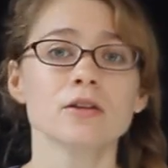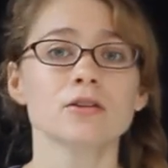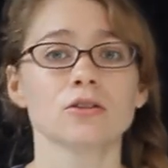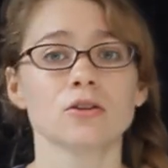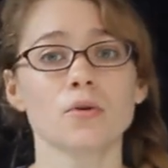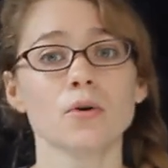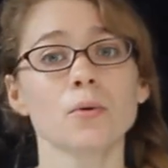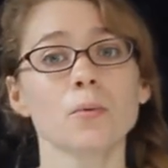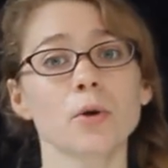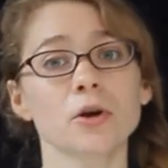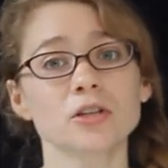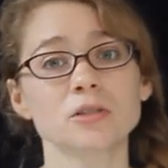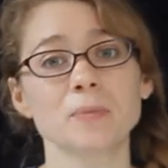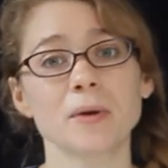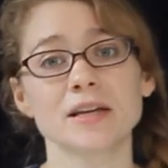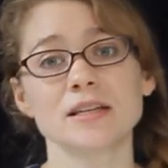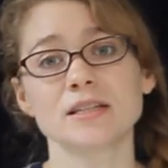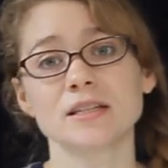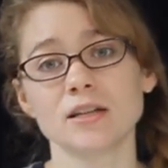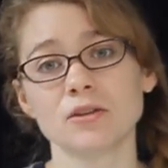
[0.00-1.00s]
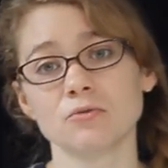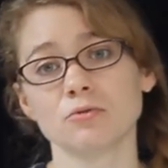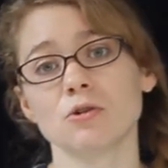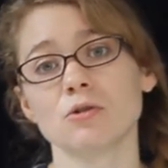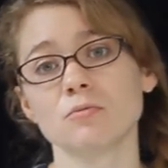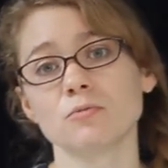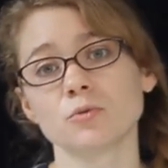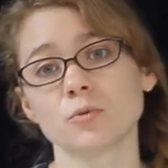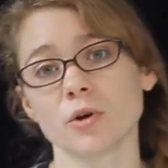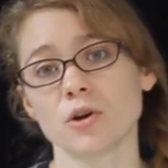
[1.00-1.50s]
so it works best in
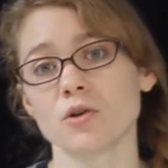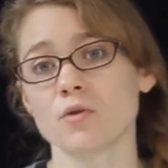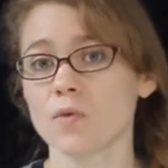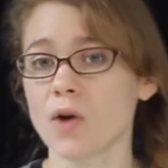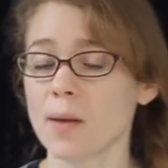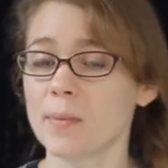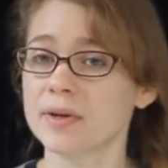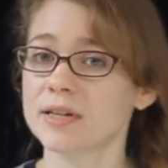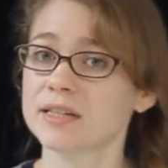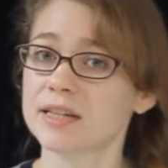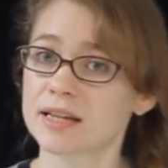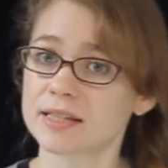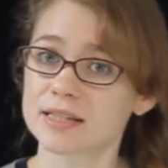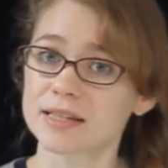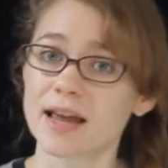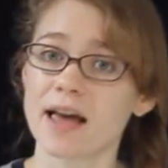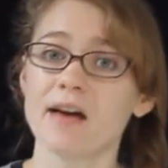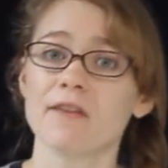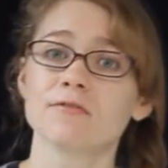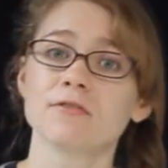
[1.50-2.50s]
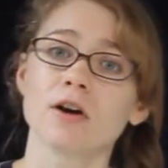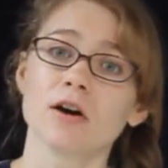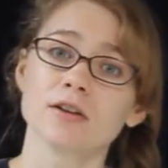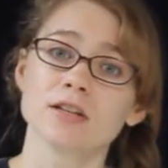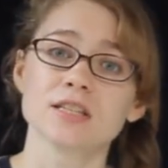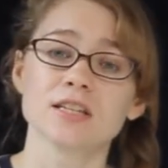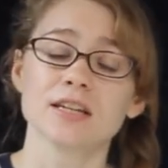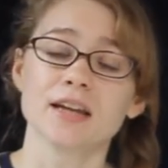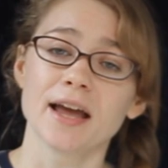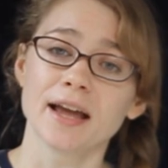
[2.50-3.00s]
rooms where your rabbit doesn't have
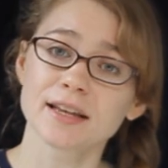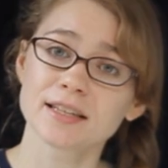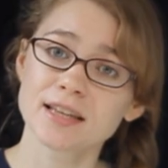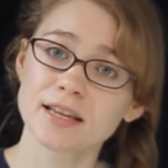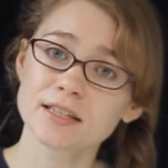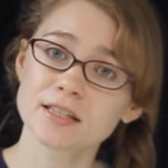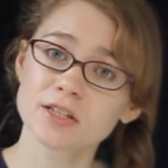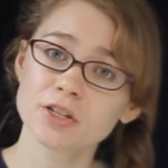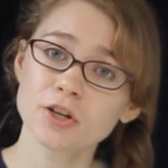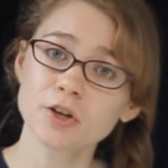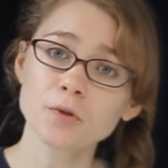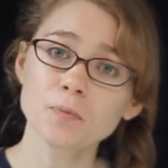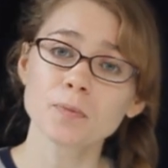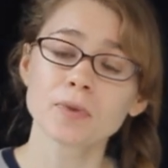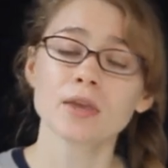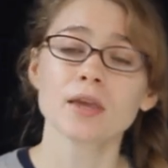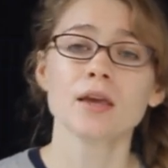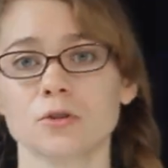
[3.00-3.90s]
constant access to.